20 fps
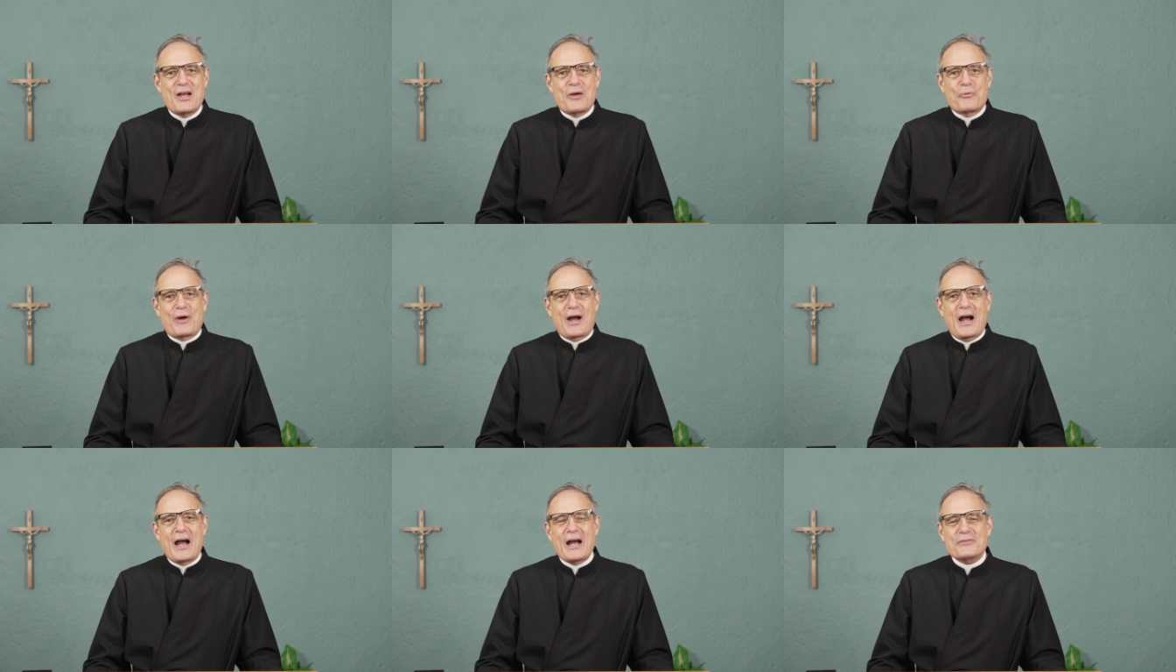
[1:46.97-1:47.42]

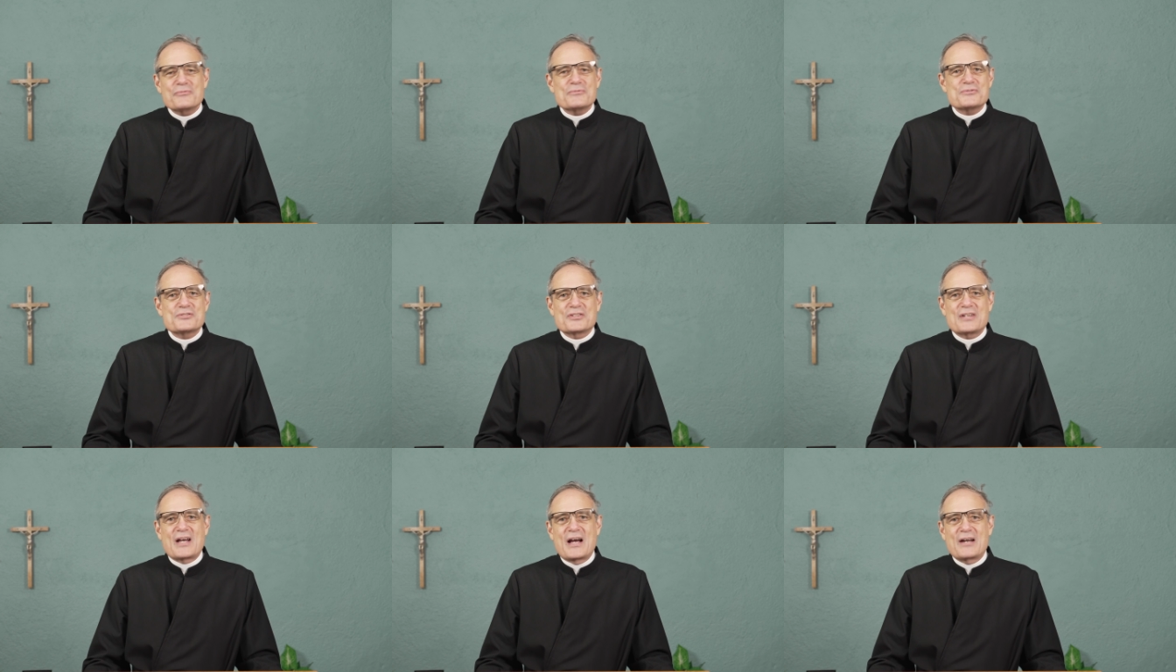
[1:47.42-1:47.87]
where
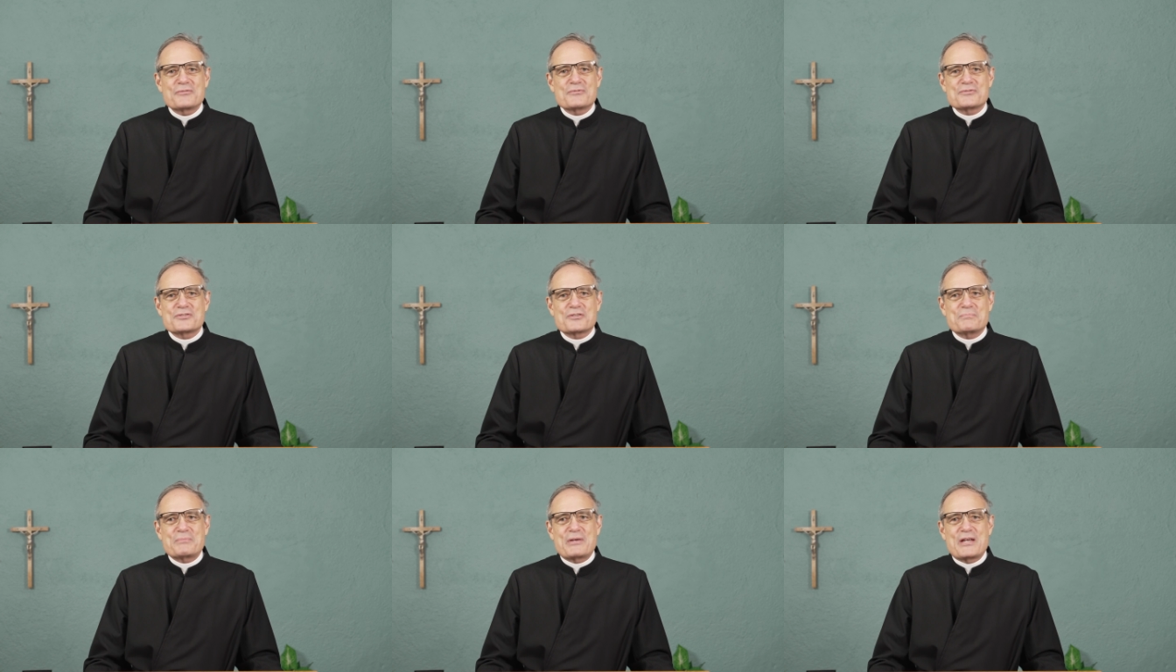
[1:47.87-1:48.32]
hundreds and
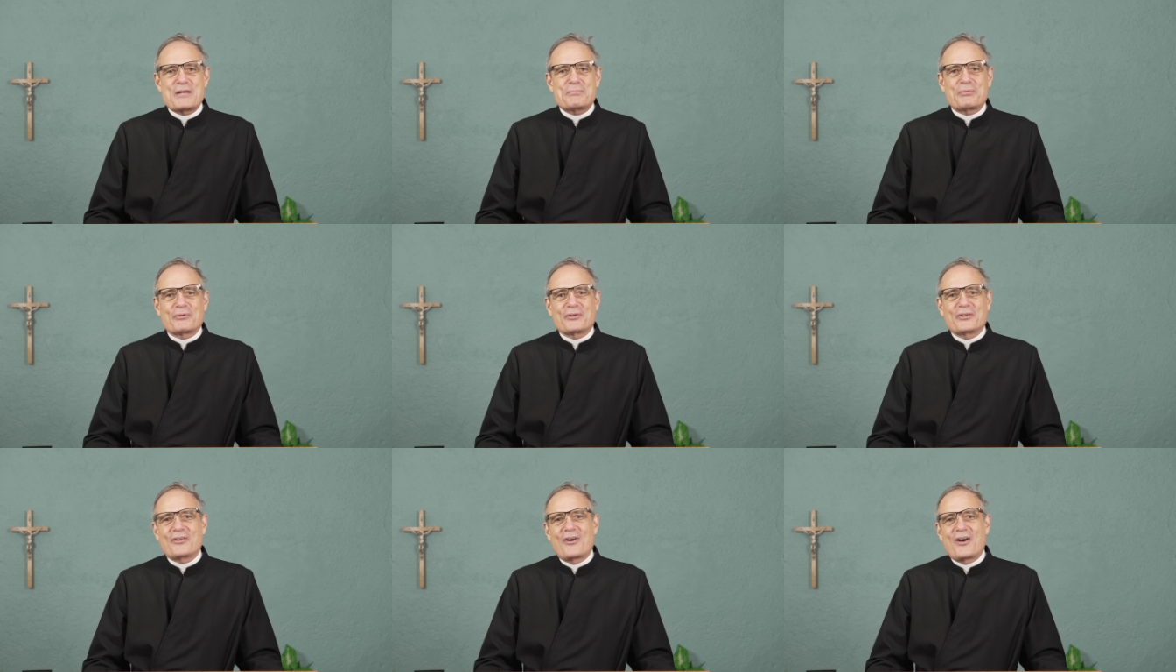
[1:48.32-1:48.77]
hundreds of
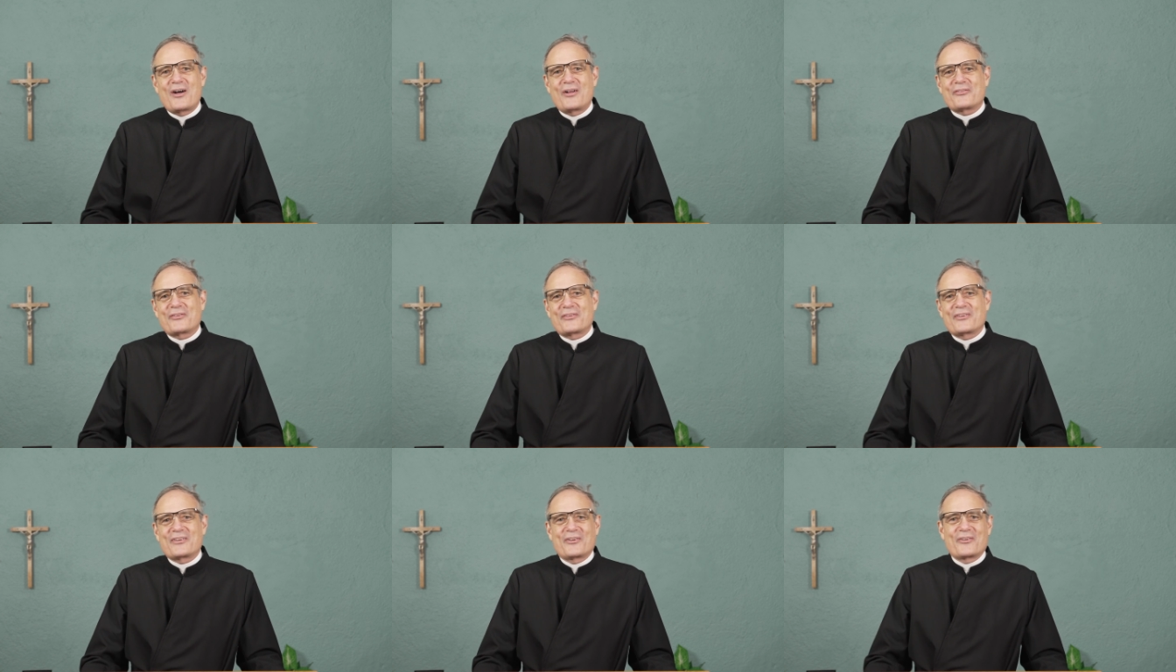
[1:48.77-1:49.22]
people in
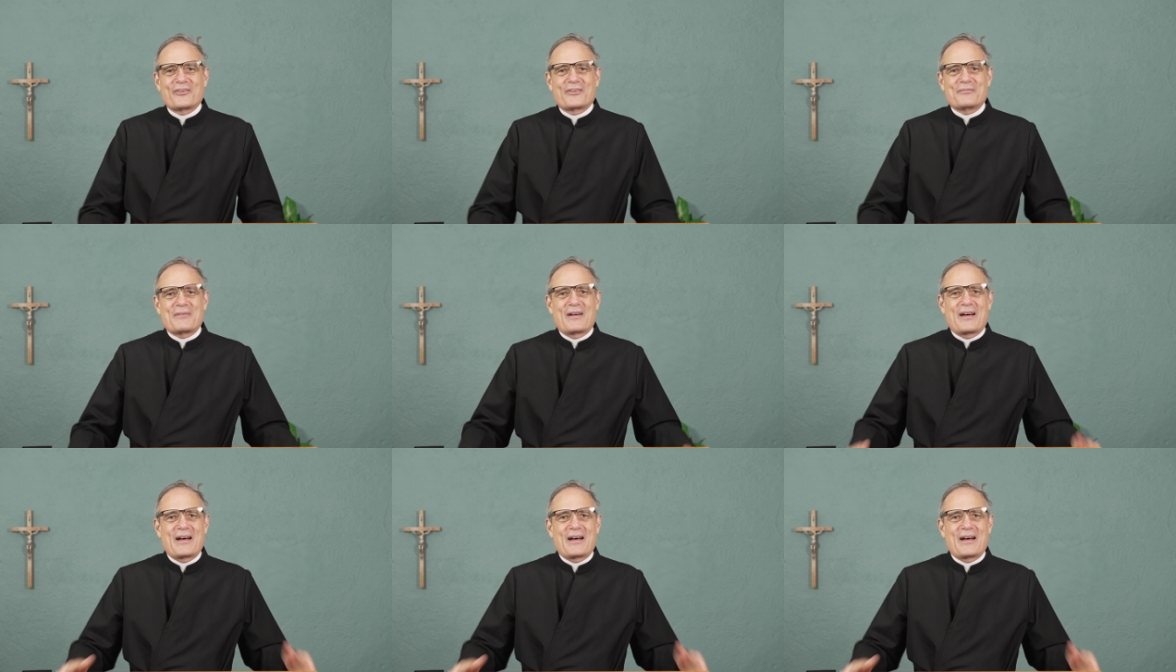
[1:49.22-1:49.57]
all you know,